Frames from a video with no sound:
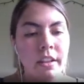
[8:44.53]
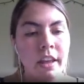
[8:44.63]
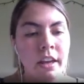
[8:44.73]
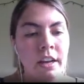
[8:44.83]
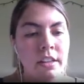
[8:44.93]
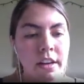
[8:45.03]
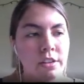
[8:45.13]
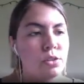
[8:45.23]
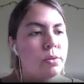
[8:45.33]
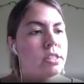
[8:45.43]
anything
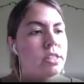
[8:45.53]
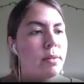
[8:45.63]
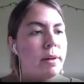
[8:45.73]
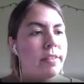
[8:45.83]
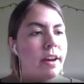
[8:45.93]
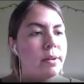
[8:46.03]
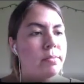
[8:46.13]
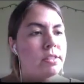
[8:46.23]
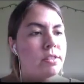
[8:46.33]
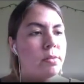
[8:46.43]
else you want to say about that
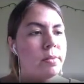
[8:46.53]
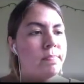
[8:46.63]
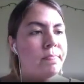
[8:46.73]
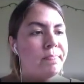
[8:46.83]
one mr holman